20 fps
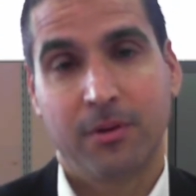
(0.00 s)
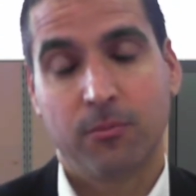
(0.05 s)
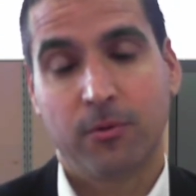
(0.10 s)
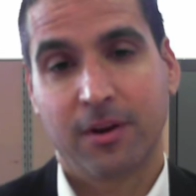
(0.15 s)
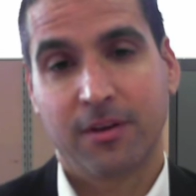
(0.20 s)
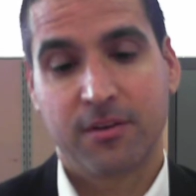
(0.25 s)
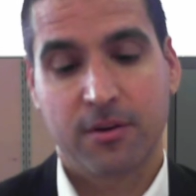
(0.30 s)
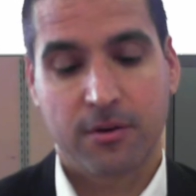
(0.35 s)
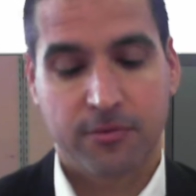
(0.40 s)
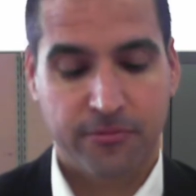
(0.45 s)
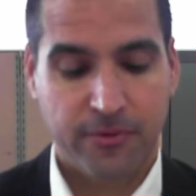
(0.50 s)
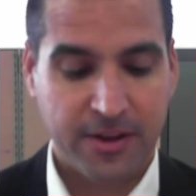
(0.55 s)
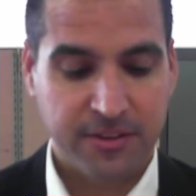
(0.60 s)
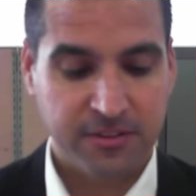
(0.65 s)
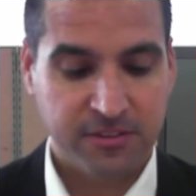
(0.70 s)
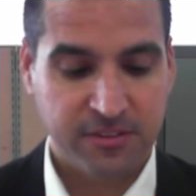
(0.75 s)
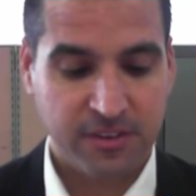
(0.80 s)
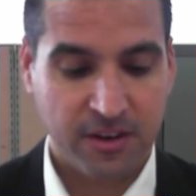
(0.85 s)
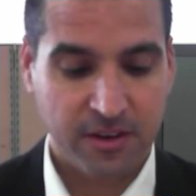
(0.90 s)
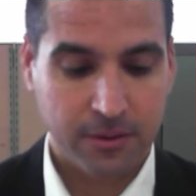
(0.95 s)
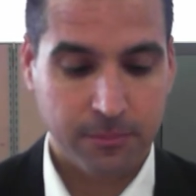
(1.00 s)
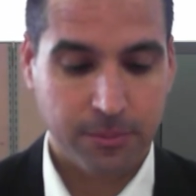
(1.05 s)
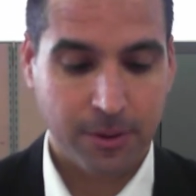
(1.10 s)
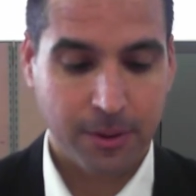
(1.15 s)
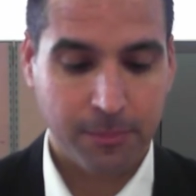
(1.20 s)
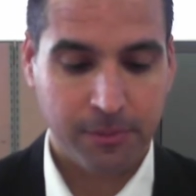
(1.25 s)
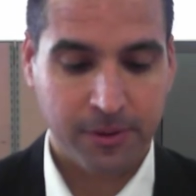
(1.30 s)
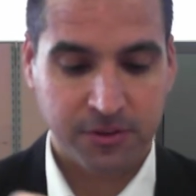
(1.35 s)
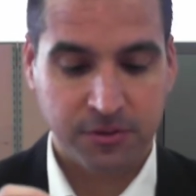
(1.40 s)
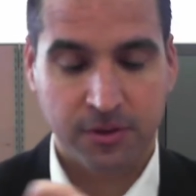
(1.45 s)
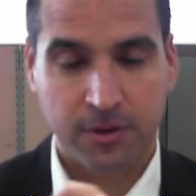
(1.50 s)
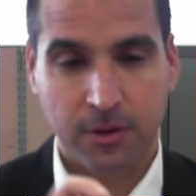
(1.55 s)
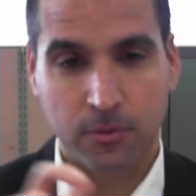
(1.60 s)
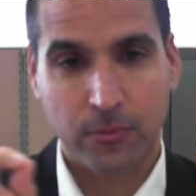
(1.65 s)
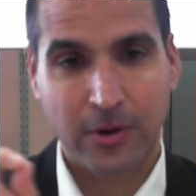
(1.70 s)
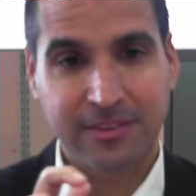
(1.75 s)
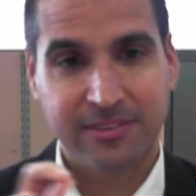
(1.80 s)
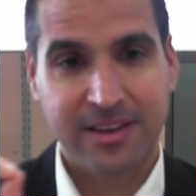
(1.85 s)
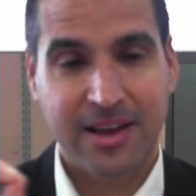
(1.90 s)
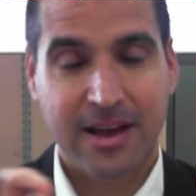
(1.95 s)
one of your friends sung in public. You can
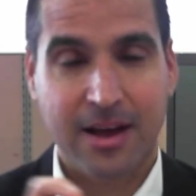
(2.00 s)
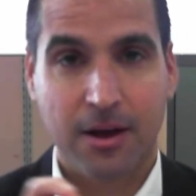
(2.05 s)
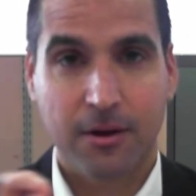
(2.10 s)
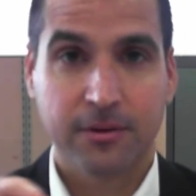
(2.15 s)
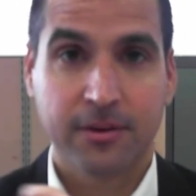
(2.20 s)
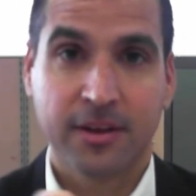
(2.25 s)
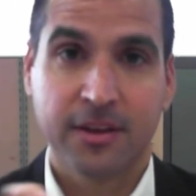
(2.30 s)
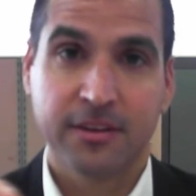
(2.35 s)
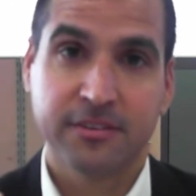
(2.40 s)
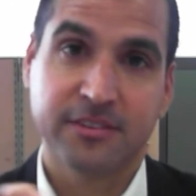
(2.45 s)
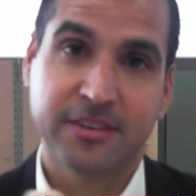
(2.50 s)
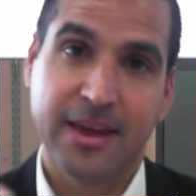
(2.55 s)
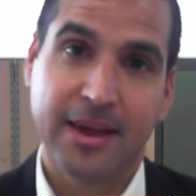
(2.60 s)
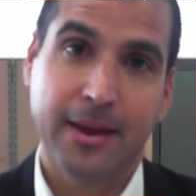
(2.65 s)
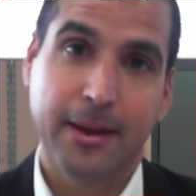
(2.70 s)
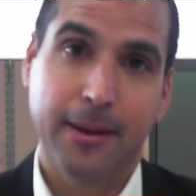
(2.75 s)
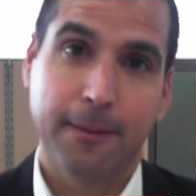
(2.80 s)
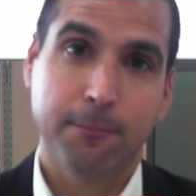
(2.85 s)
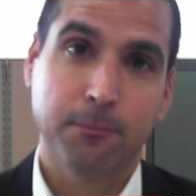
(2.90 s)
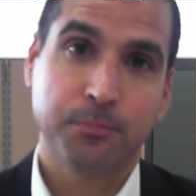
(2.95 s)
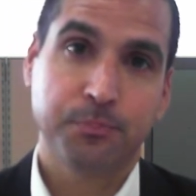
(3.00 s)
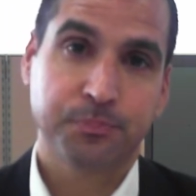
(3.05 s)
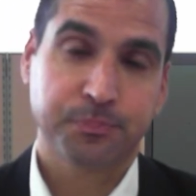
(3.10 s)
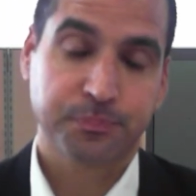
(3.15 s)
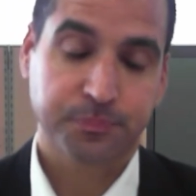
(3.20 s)
write down his name.